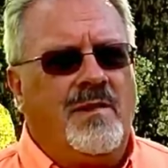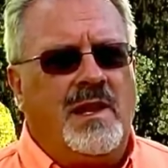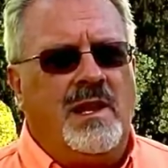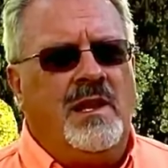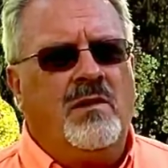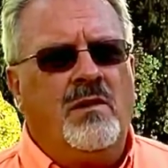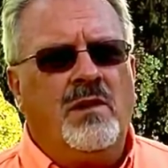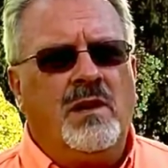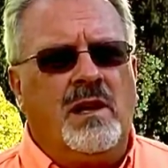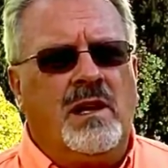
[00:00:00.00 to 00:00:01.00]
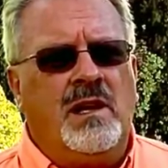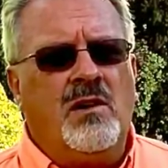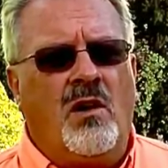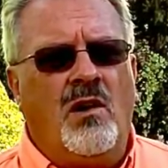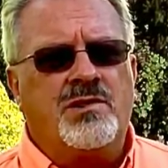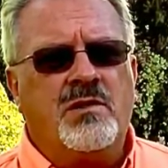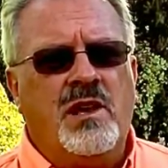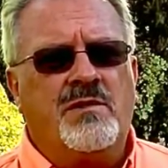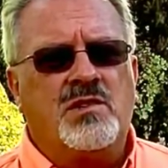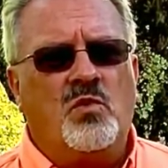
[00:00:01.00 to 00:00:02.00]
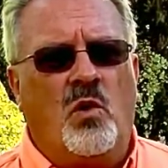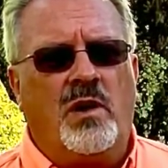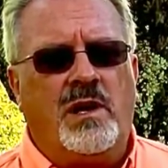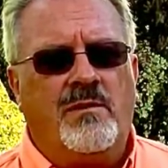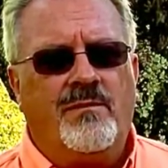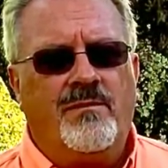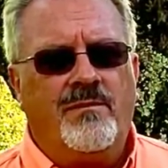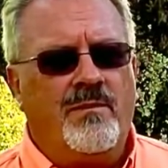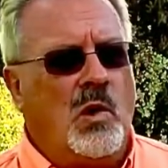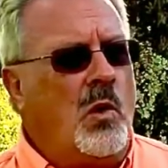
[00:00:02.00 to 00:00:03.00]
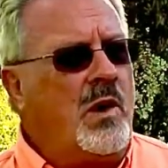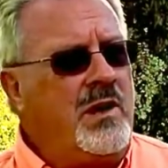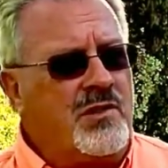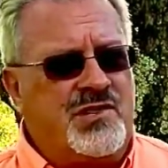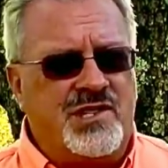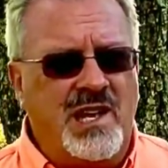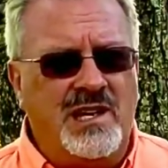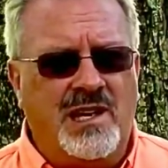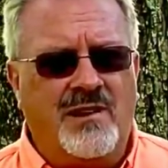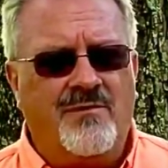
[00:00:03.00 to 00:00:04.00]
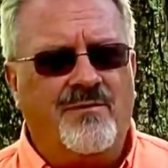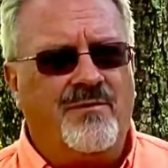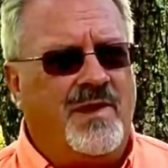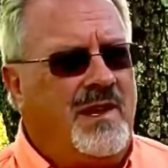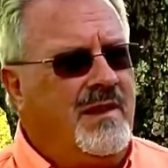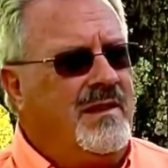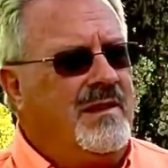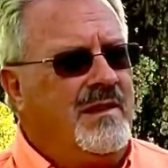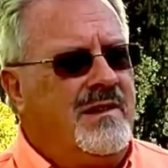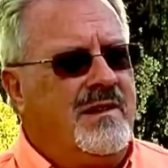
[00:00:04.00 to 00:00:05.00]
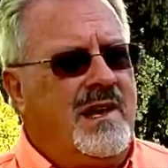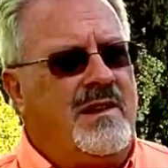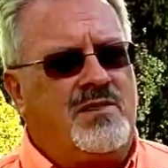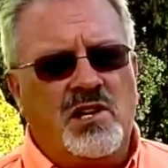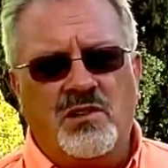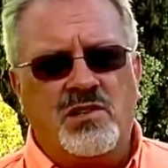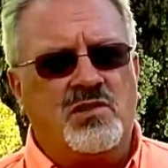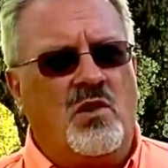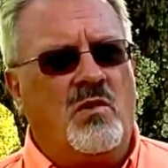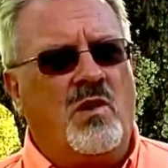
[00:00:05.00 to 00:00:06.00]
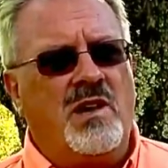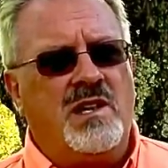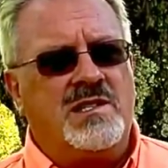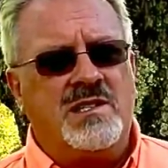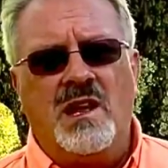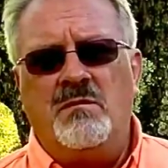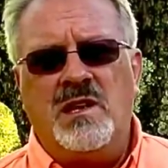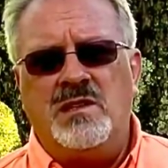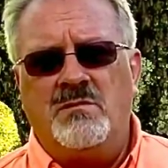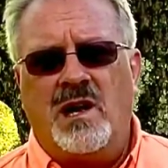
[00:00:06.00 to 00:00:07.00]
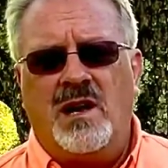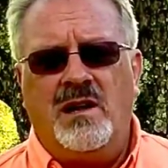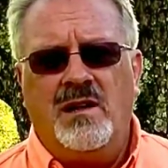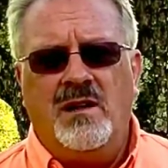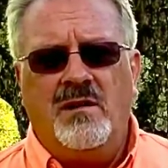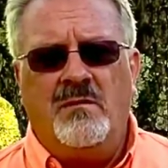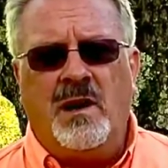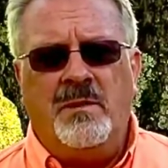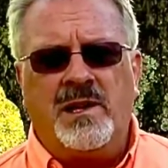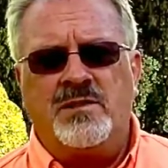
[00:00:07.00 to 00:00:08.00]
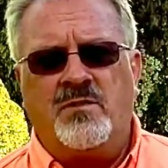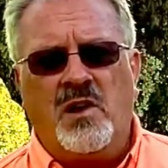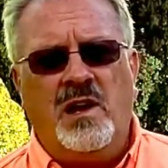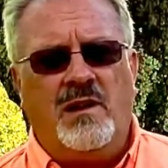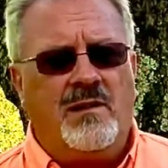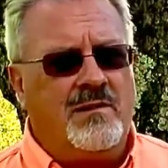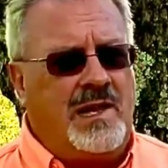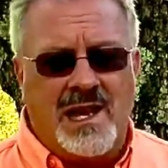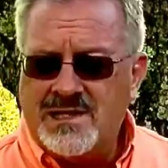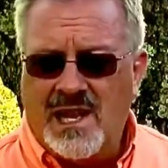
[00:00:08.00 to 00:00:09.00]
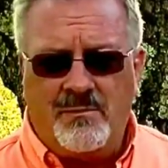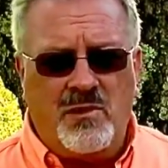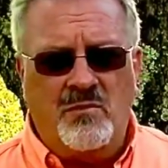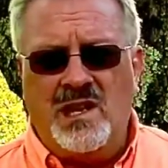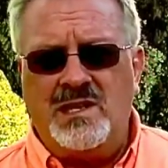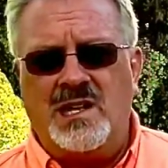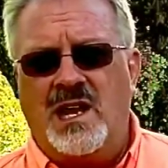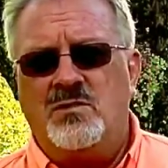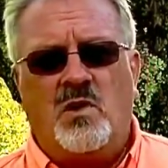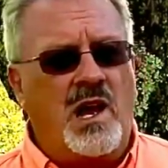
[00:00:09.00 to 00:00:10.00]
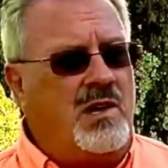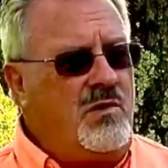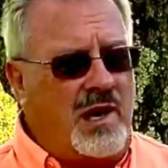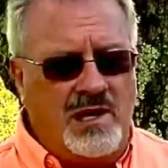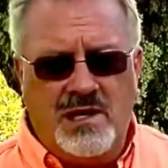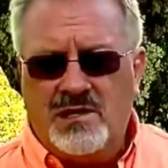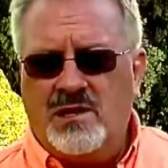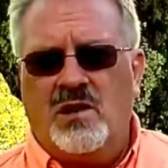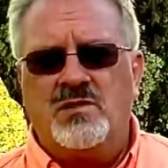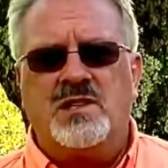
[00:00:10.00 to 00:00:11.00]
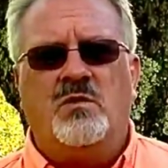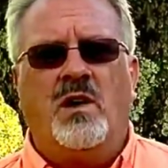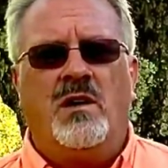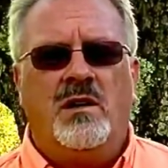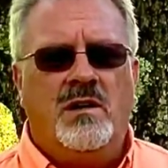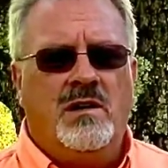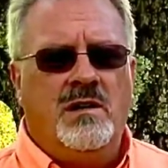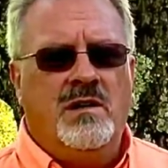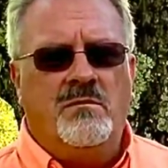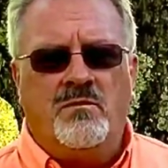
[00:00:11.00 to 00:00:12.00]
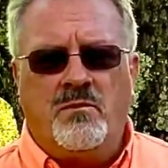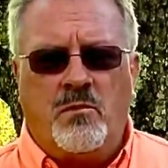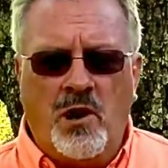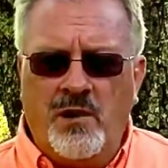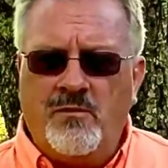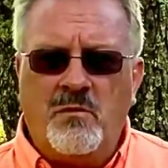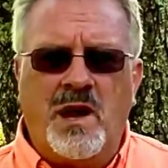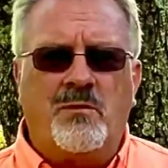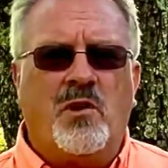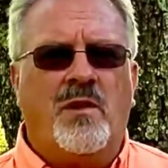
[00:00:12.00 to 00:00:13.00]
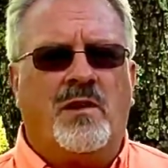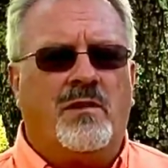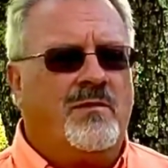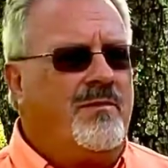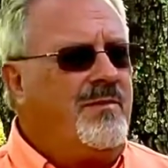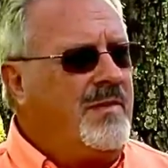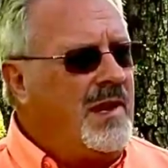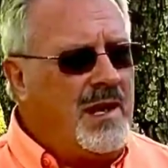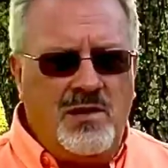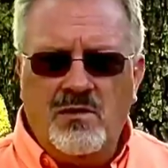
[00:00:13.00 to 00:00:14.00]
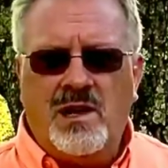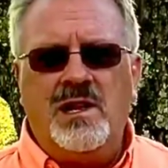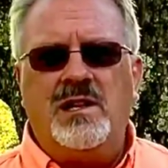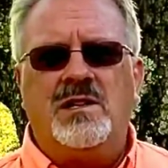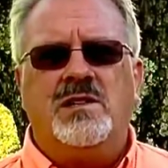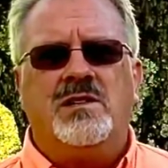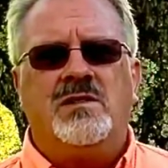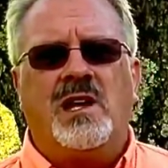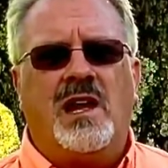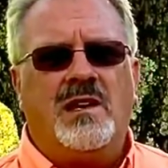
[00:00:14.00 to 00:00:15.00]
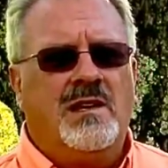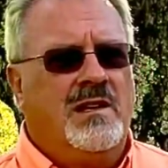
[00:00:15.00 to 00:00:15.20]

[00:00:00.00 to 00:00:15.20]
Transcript: He'll, he'll also give us warning or He'll sending. I've shared the story where He sent me to my, my best friend. That's happened many times where I knew I needed to go somewhere. Praying for my brother, I knew I needed to do that